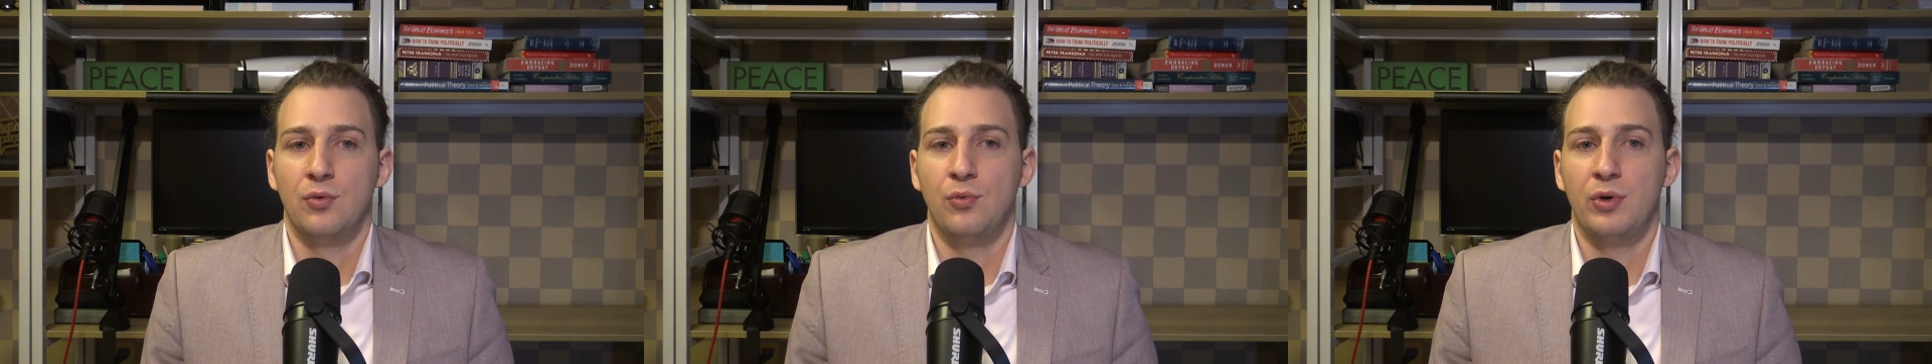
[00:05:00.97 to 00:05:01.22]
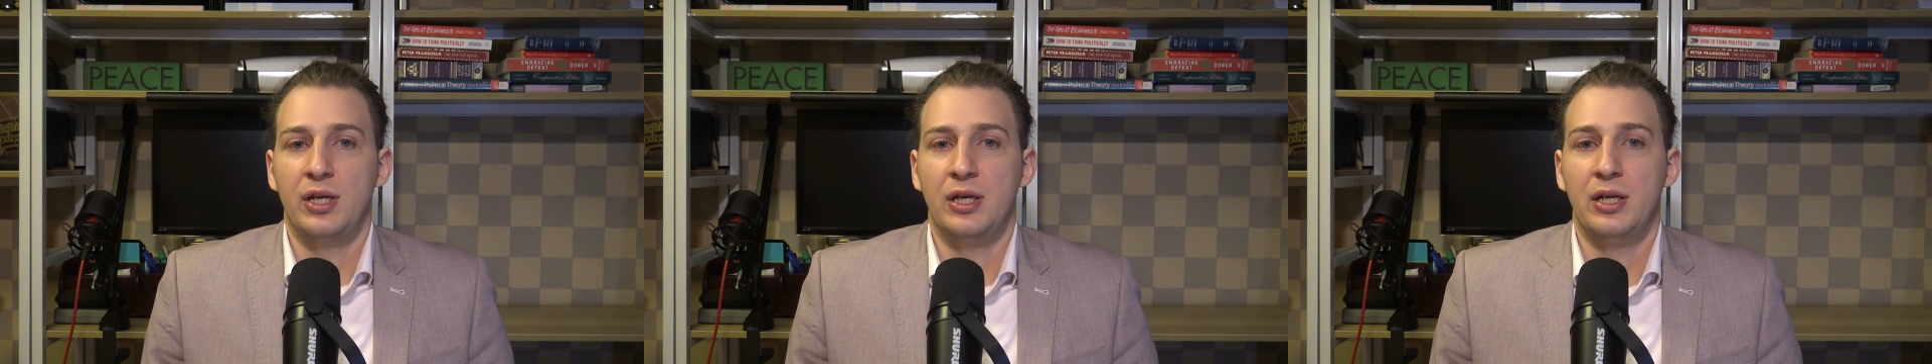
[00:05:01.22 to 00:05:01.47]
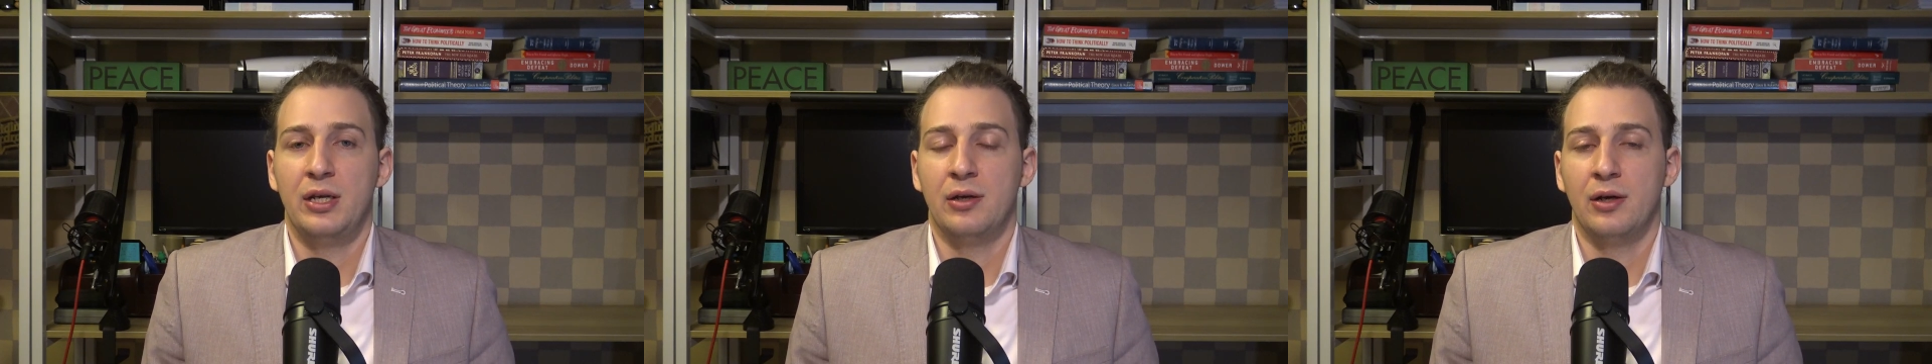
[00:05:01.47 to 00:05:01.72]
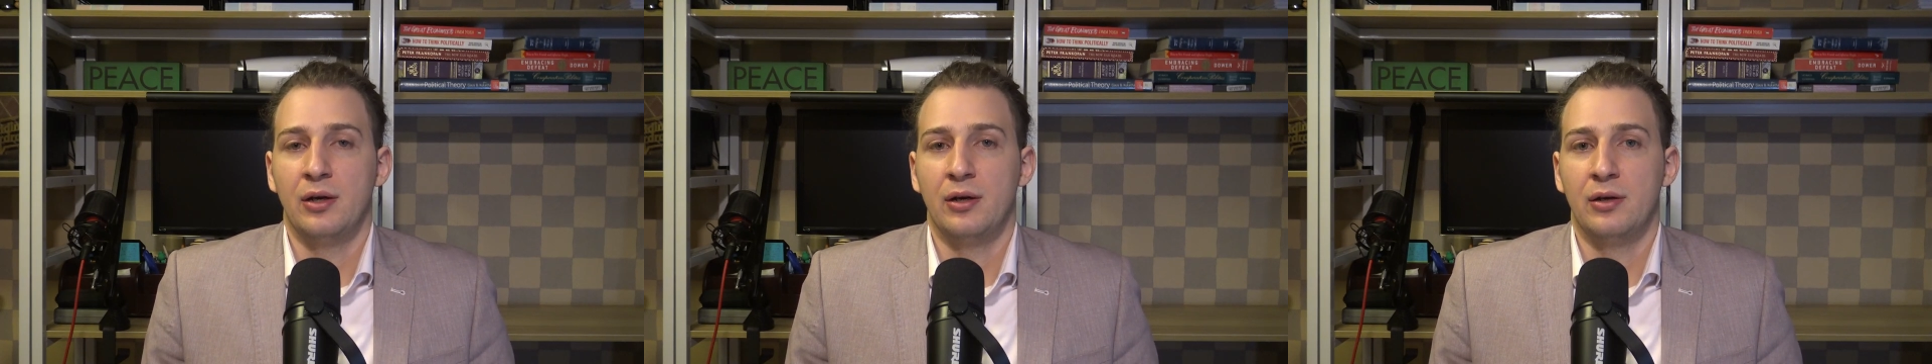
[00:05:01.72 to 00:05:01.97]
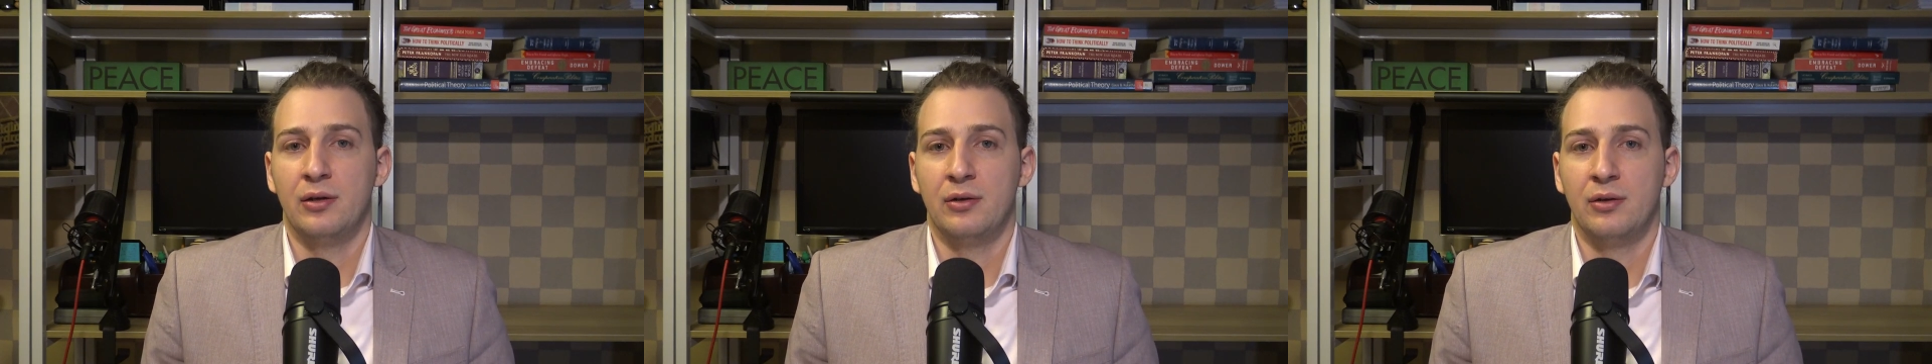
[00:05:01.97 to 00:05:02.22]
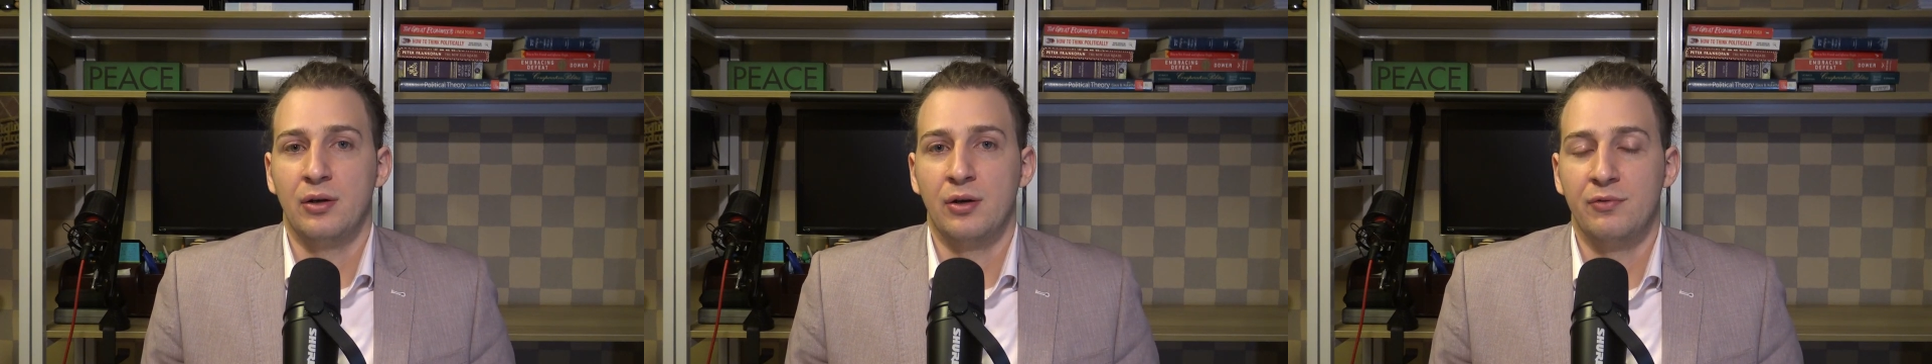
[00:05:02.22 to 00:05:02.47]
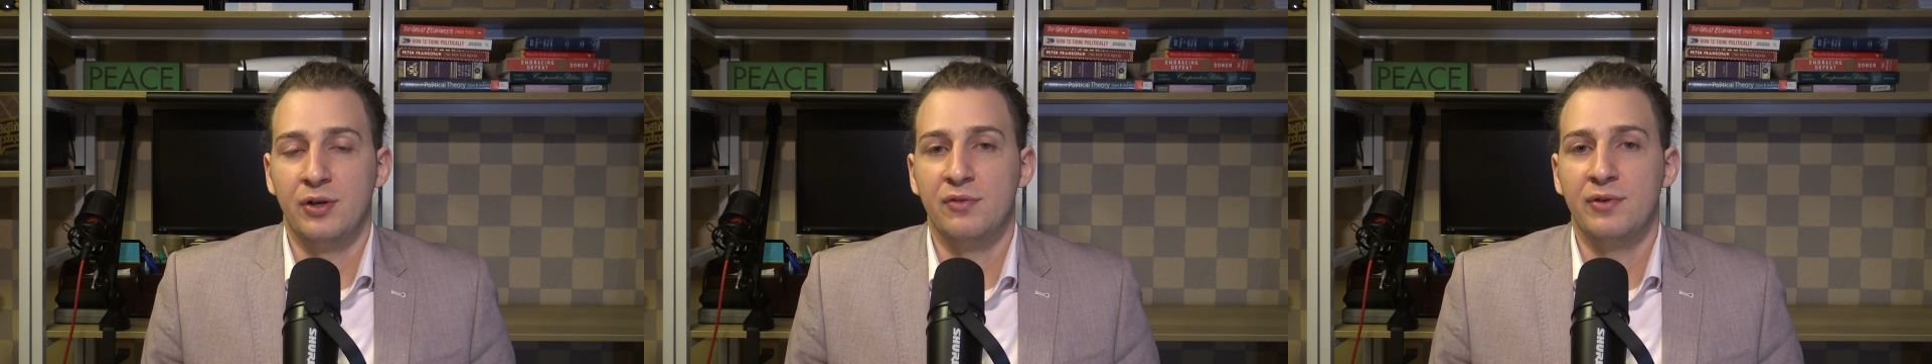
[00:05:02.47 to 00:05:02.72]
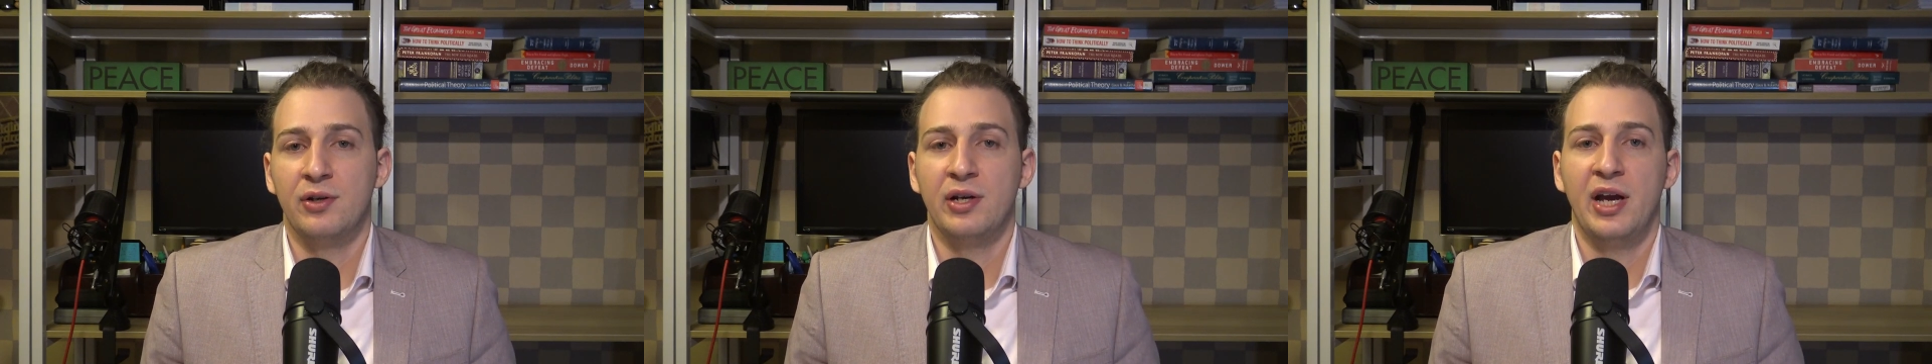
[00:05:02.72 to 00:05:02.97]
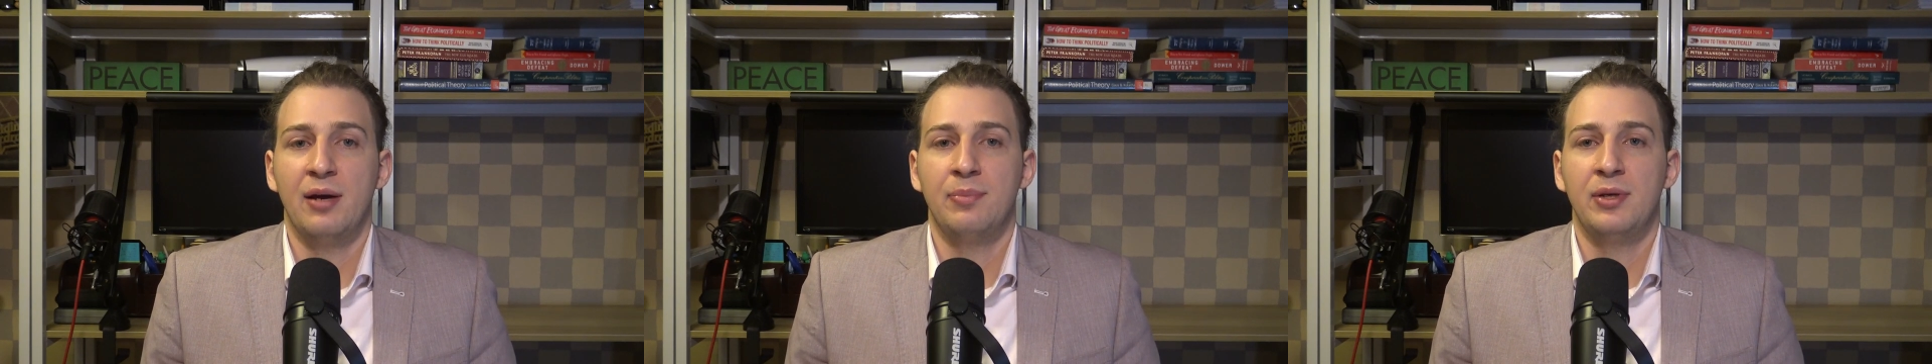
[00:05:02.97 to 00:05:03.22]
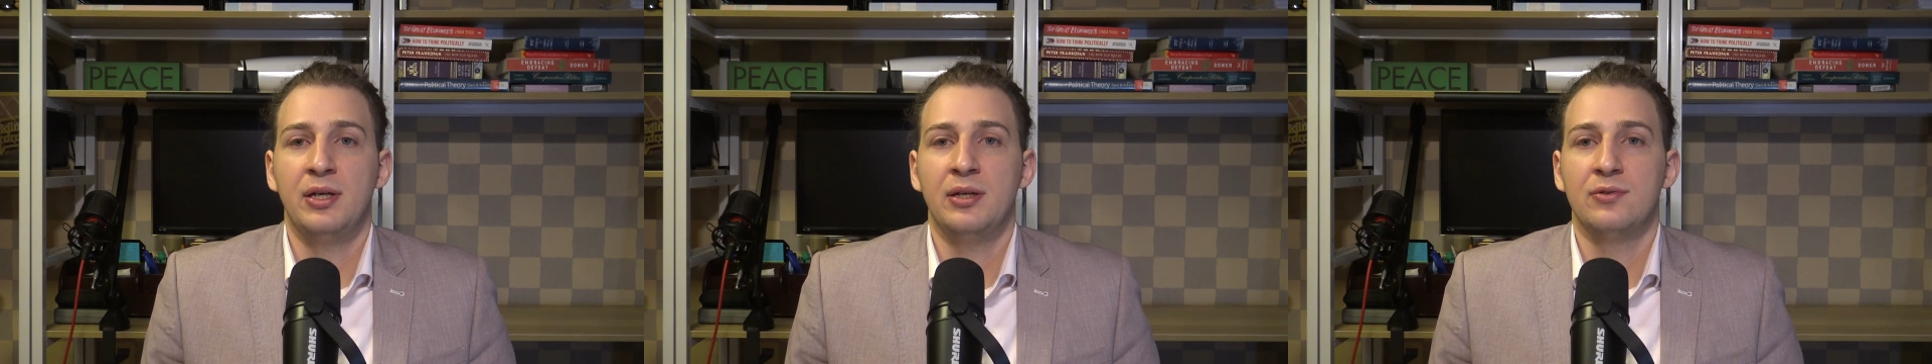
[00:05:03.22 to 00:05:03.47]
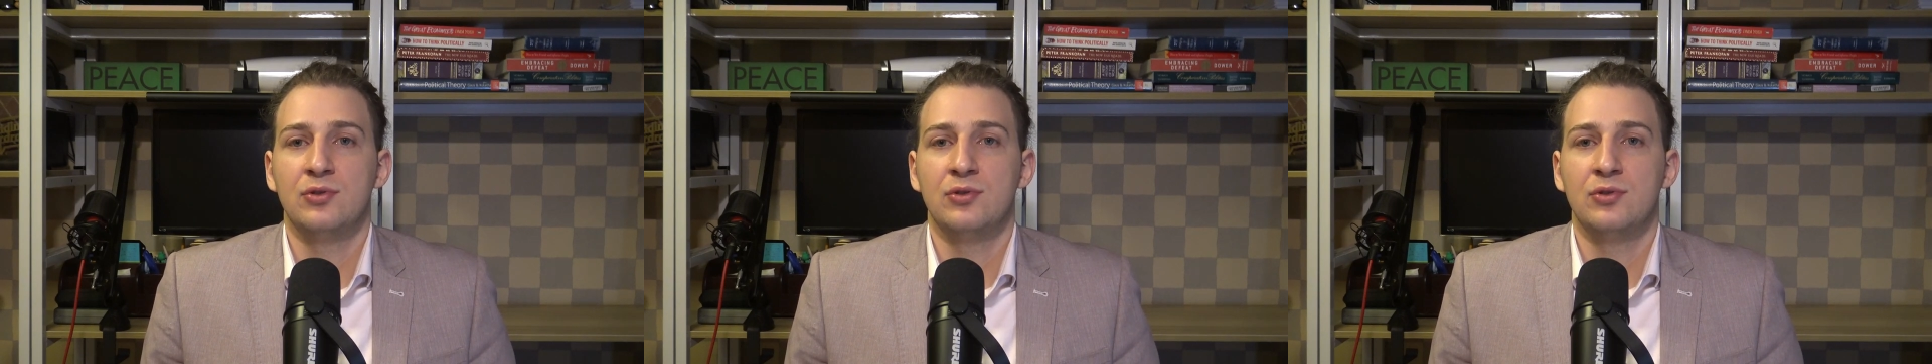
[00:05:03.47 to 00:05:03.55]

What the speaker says: We are very, very happy